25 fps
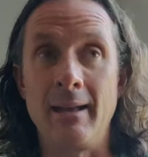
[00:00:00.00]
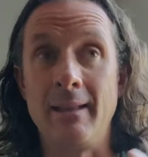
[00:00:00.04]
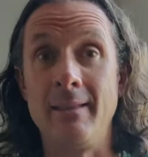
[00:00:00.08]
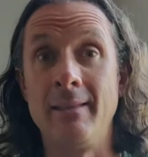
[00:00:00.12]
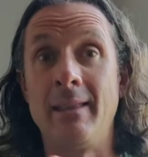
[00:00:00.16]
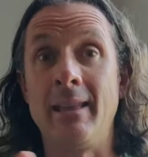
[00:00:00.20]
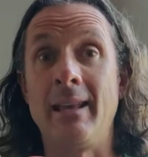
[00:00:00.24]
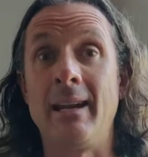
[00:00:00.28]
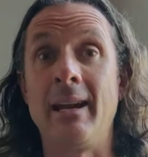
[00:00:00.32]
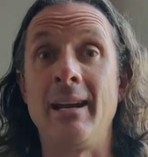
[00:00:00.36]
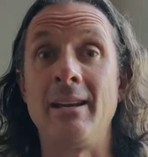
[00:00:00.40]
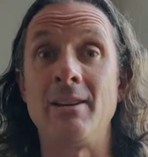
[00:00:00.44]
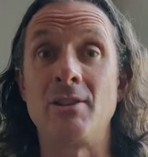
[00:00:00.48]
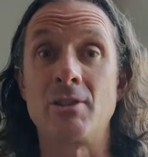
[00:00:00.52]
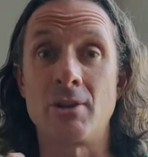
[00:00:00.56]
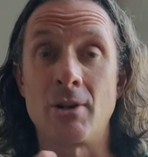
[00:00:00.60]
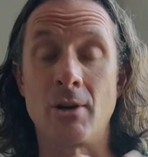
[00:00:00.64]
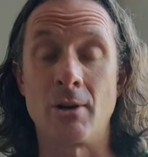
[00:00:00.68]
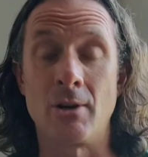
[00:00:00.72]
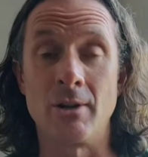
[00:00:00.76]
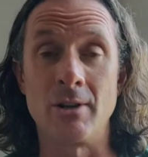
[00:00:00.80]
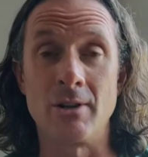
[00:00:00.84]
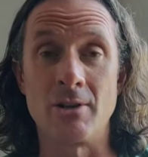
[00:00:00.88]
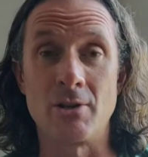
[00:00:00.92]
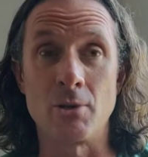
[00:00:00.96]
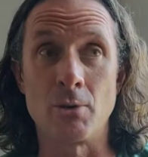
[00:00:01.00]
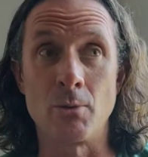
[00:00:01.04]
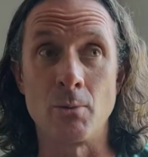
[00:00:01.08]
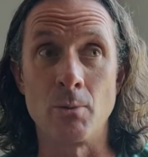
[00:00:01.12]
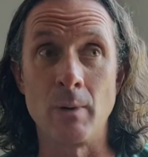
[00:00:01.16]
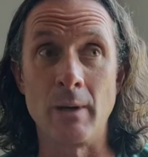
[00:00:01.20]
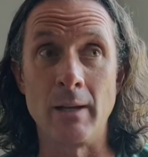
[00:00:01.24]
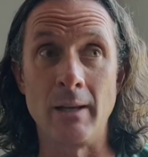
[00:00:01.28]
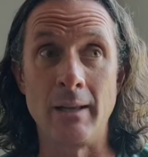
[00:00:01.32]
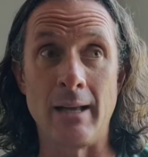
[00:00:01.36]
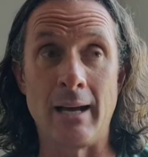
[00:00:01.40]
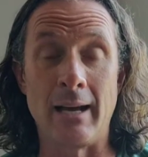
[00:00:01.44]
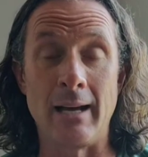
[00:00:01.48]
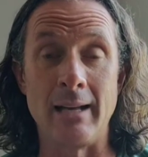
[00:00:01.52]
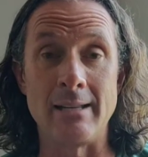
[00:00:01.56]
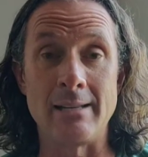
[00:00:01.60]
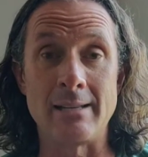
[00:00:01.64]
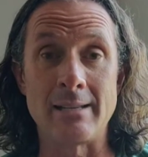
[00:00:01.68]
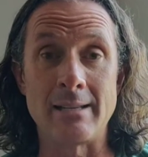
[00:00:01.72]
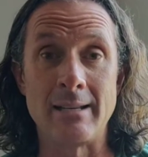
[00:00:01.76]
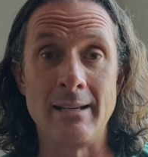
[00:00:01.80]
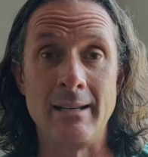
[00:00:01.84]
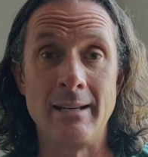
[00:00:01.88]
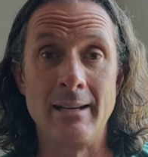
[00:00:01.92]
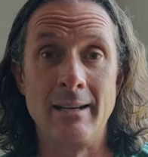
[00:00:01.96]
And then I started to
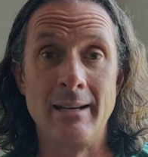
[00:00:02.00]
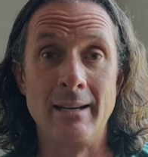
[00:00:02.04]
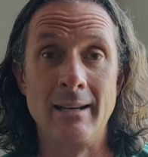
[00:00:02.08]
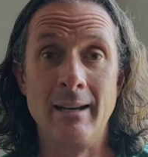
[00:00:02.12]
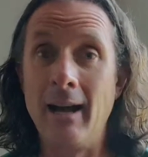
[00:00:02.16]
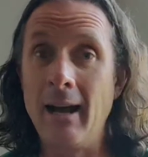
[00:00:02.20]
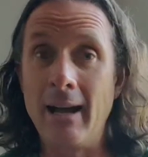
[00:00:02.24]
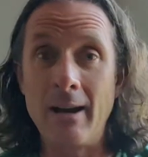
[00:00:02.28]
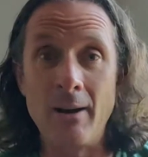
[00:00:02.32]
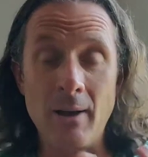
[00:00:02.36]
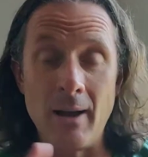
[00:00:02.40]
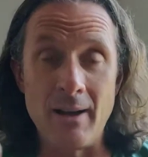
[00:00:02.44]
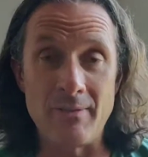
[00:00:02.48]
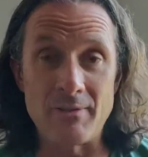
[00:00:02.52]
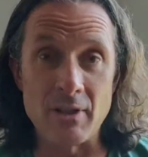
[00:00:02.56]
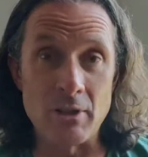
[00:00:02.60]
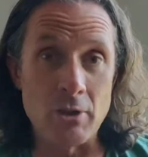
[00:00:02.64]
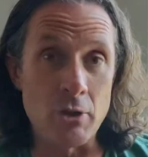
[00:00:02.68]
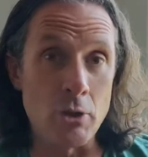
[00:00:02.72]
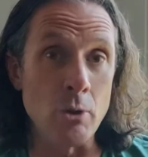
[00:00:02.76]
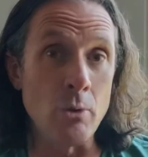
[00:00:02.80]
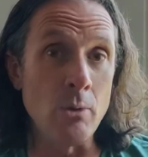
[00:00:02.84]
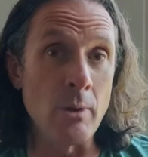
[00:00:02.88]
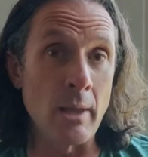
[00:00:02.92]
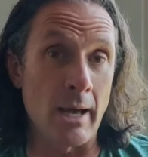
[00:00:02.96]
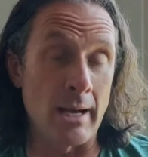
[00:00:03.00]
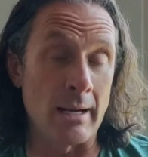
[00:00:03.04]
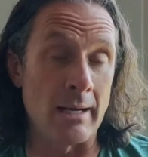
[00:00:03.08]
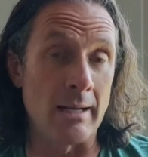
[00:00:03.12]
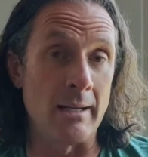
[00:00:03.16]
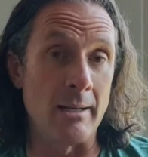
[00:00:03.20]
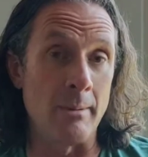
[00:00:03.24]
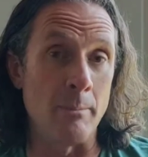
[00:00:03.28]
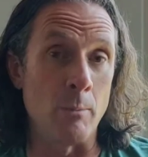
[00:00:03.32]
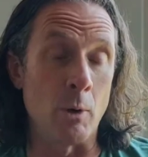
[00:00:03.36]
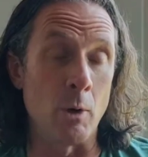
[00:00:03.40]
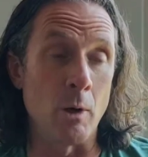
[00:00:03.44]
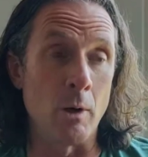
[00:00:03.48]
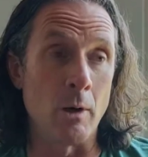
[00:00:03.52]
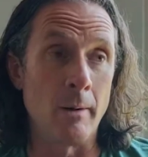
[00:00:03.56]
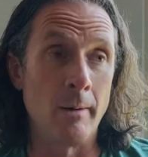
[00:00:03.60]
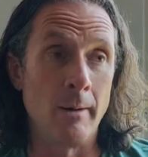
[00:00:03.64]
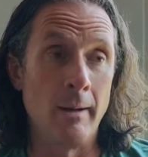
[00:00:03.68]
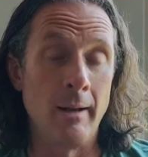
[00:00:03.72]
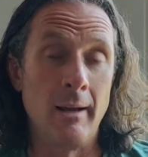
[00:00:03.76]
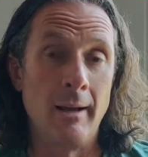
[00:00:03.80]
realize I don't have to do that anymore.